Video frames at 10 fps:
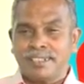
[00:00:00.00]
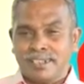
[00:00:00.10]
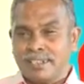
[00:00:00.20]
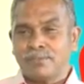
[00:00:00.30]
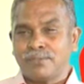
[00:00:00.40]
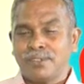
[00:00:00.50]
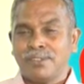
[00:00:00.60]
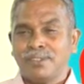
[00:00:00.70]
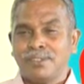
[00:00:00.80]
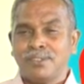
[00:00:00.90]

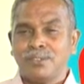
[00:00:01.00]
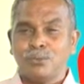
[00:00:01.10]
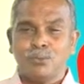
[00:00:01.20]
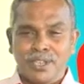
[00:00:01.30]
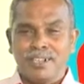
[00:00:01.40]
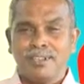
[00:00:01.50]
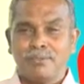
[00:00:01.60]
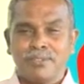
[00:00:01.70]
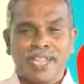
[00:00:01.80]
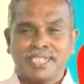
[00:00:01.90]
colorful world
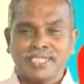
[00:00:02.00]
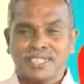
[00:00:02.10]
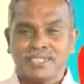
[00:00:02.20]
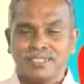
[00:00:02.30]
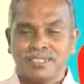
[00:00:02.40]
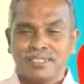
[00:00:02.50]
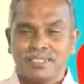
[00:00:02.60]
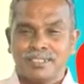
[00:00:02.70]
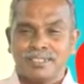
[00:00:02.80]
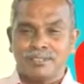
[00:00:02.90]
facts
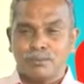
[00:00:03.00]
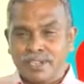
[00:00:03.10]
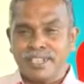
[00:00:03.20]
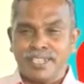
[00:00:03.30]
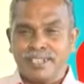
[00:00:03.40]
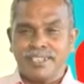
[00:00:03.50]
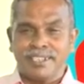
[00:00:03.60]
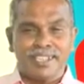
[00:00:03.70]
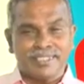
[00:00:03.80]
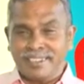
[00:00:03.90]
were really
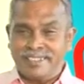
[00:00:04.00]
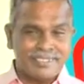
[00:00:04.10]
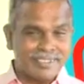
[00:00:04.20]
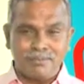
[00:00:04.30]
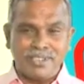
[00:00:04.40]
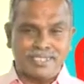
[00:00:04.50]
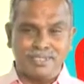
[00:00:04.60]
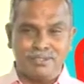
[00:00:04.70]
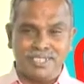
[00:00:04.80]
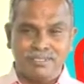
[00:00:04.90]
analyzed
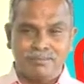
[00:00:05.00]
effectively.